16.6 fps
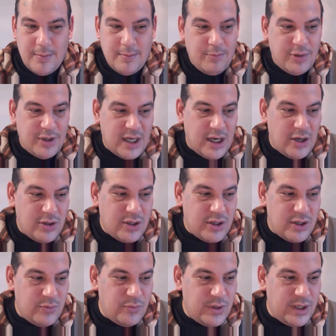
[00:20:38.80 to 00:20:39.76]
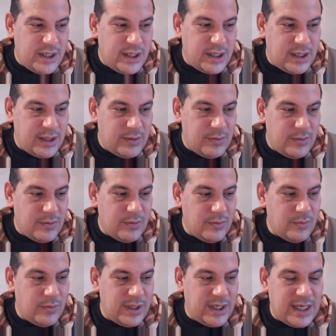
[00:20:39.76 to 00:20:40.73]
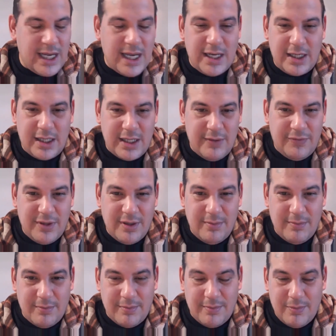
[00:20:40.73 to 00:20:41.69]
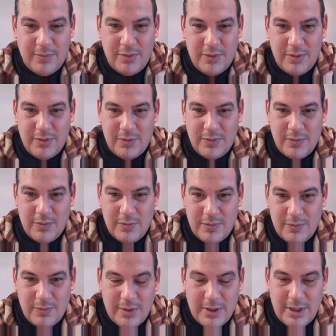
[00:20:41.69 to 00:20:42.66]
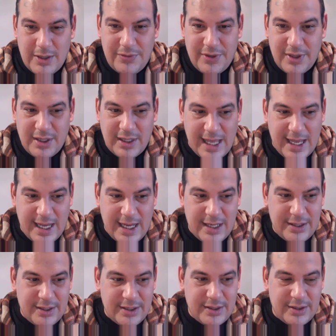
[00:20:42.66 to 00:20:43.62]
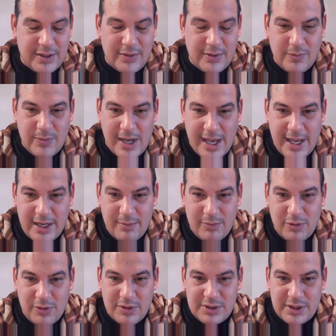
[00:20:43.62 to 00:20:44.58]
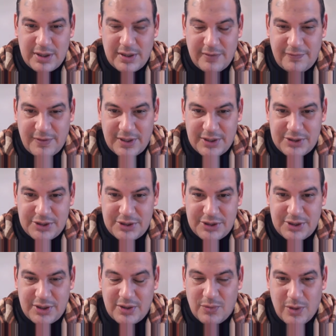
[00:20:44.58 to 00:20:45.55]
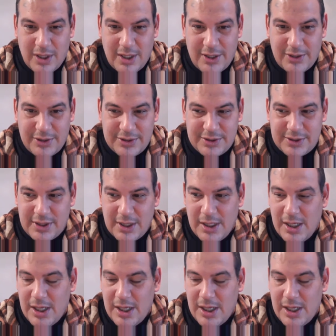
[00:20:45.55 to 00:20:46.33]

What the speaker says: But how can we can't give them the land and the animals and the fish and the waters.